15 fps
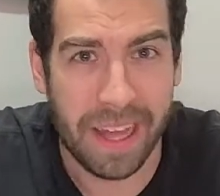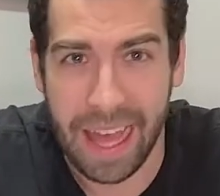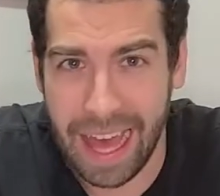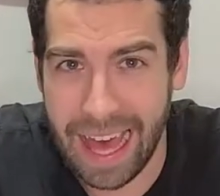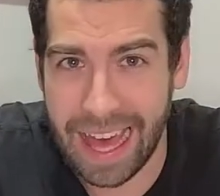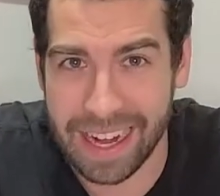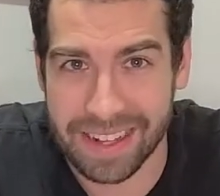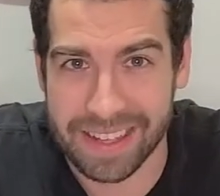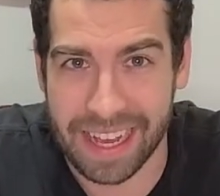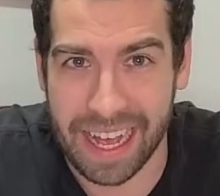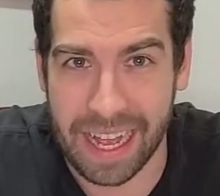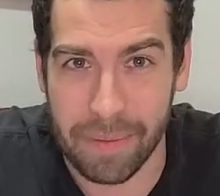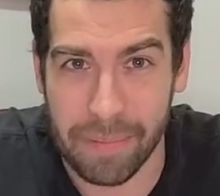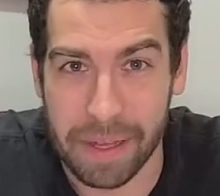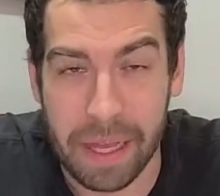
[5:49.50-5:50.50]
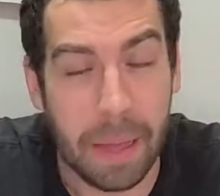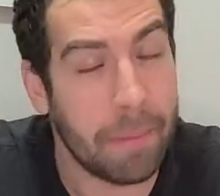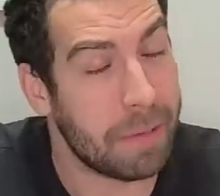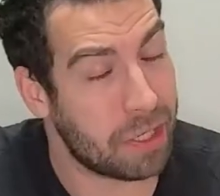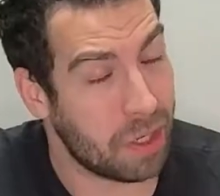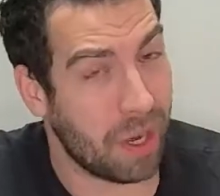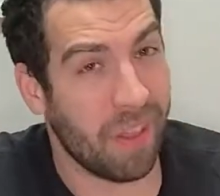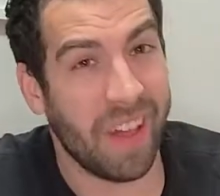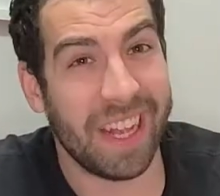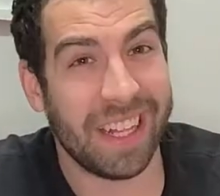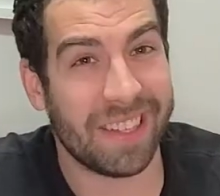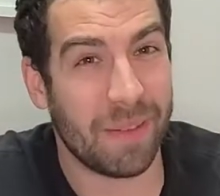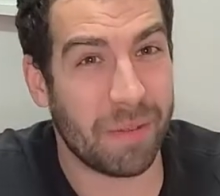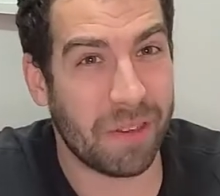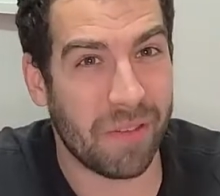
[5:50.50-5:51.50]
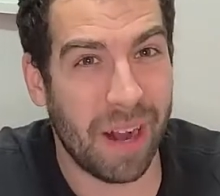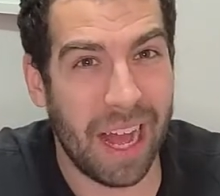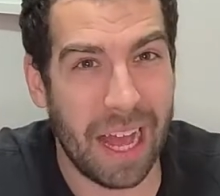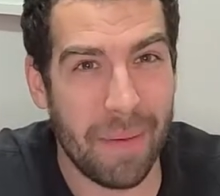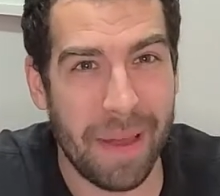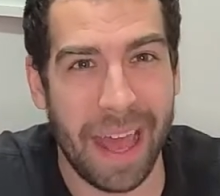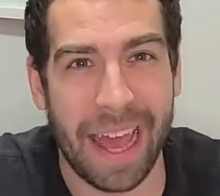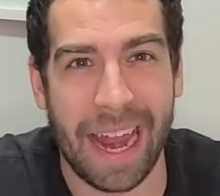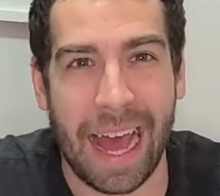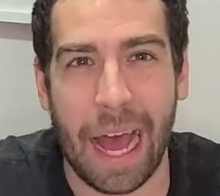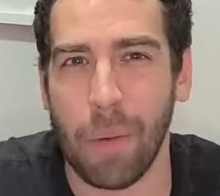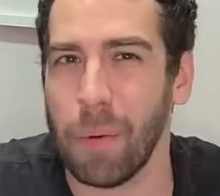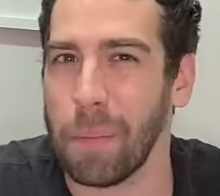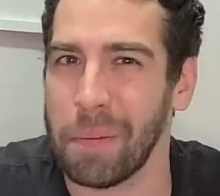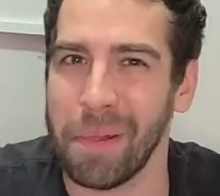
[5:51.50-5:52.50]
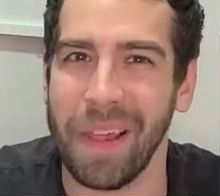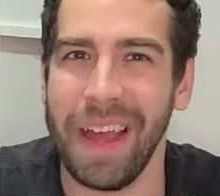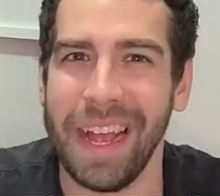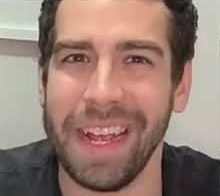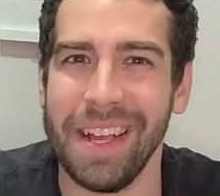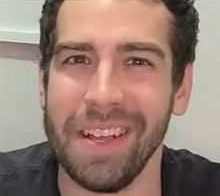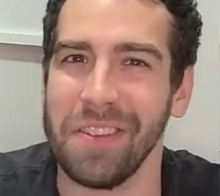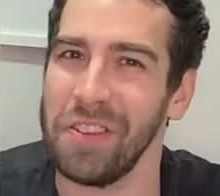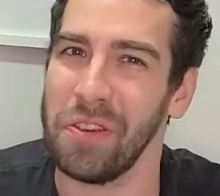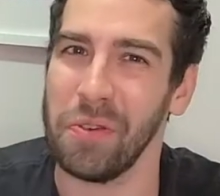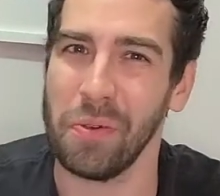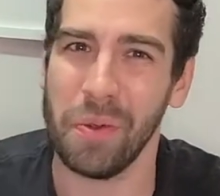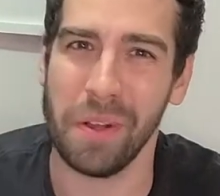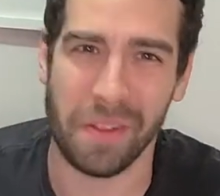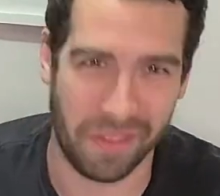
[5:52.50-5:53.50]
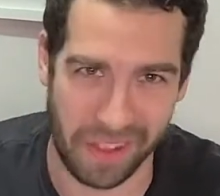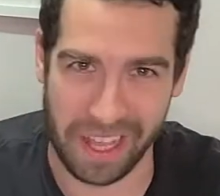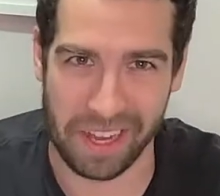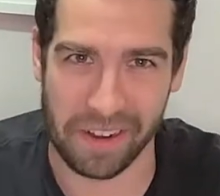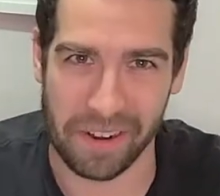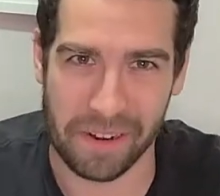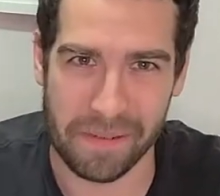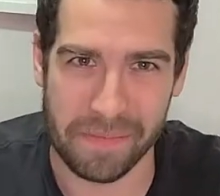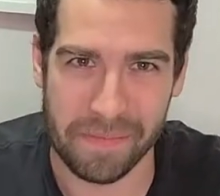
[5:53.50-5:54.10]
at a time. Be sure to like and subscribe, and I will play you later.